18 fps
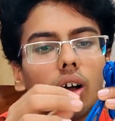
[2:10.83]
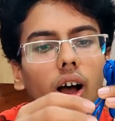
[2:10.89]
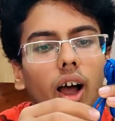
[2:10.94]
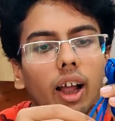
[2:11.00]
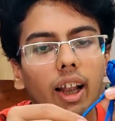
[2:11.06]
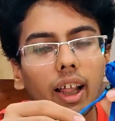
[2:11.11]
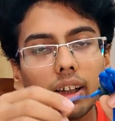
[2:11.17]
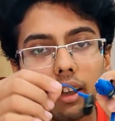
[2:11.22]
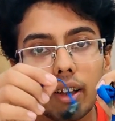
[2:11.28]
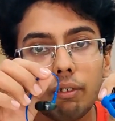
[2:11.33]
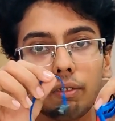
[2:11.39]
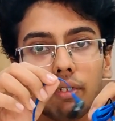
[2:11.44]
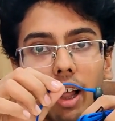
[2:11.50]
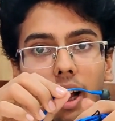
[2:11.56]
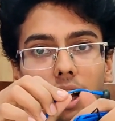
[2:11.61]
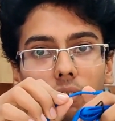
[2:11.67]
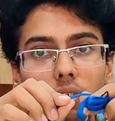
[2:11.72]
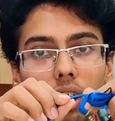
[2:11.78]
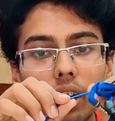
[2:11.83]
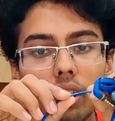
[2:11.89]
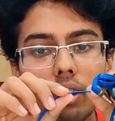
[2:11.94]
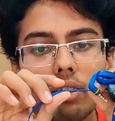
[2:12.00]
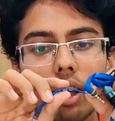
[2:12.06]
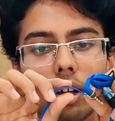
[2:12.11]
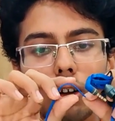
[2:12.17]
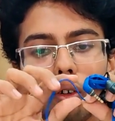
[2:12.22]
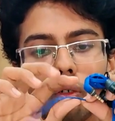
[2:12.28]
I like the flat wire
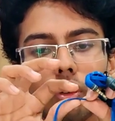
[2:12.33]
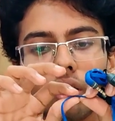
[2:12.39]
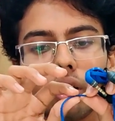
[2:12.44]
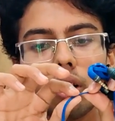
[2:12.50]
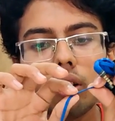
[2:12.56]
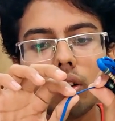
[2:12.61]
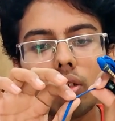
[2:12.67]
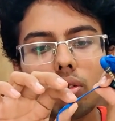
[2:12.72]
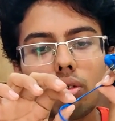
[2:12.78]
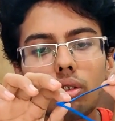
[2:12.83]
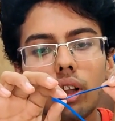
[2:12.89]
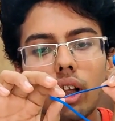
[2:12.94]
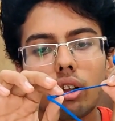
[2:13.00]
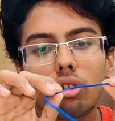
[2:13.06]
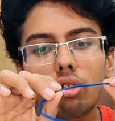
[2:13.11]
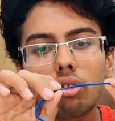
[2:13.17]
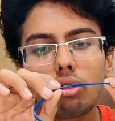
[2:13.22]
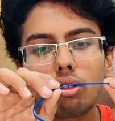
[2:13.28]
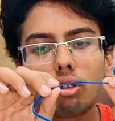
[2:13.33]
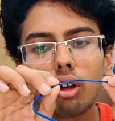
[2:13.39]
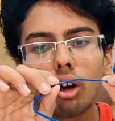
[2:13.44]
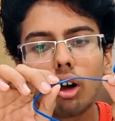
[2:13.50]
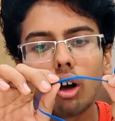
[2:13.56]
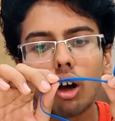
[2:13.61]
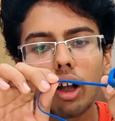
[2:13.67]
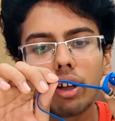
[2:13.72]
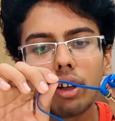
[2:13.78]
design over here, so that's
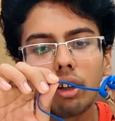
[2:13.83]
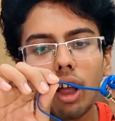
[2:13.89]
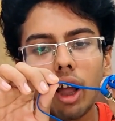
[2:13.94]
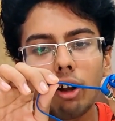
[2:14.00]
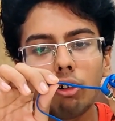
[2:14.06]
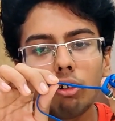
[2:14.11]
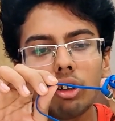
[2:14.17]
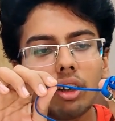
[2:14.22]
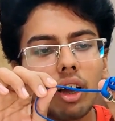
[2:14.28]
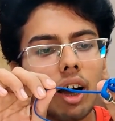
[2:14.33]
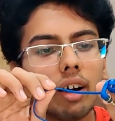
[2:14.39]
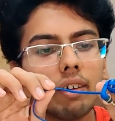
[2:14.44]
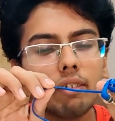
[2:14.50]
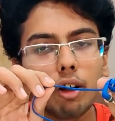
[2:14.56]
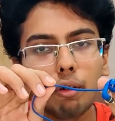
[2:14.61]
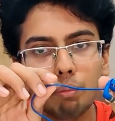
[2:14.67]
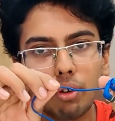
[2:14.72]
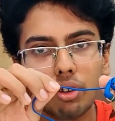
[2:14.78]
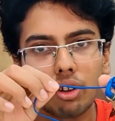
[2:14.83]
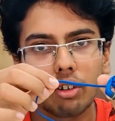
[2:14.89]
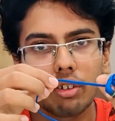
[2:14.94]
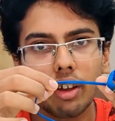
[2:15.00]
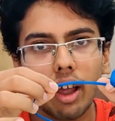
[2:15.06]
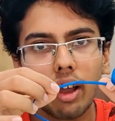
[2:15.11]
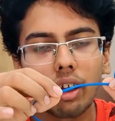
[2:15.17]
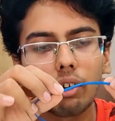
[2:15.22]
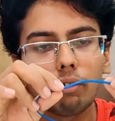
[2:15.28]
I don't think 100%
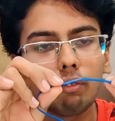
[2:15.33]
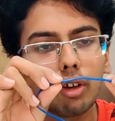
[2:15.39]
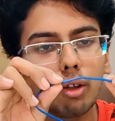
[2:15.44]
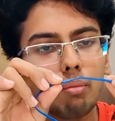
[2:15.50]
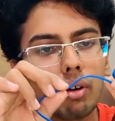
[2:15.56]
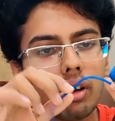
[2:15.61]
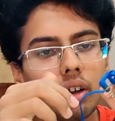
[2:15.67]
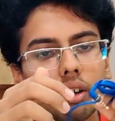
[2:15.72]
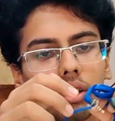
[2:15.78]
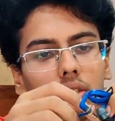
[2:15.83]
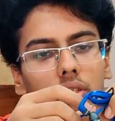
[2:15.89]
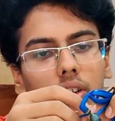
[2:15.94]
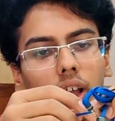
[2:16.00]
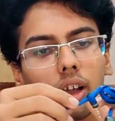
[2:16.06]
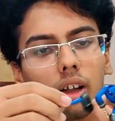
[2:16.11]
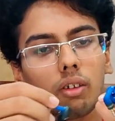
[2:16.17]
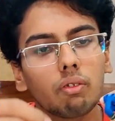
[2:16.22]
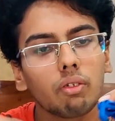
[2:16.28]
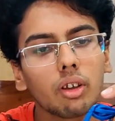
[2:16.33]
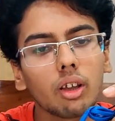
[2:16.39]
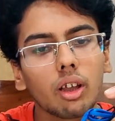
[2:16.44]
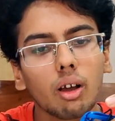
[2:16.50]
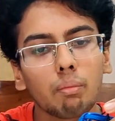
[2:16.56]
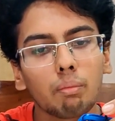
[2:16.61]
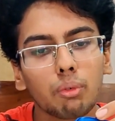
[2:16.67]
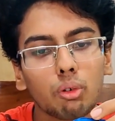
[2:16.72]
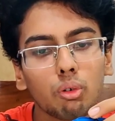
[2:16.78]
tangle free, but it is tangle free
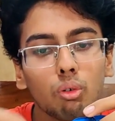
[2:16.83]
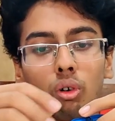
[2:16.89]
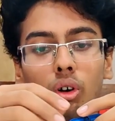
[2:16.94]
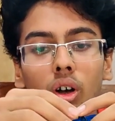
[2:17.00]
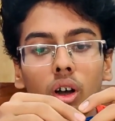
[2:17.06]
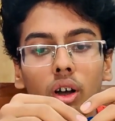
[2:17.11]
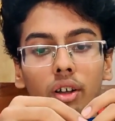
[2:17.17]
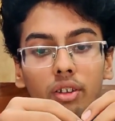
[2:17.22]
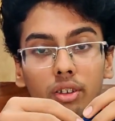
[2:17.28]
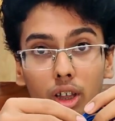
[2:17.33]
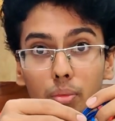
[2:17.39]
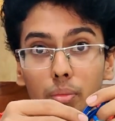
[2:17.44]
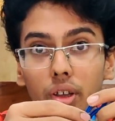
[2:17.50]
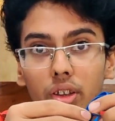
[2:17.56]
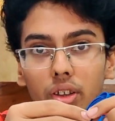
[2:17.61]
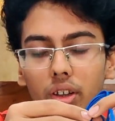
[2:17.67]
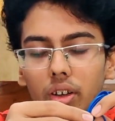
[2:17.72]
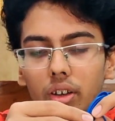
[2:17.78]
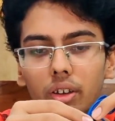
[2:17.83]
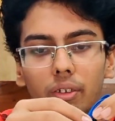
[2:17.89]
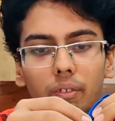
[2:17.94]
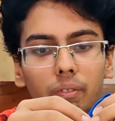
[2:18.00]
up to some extent.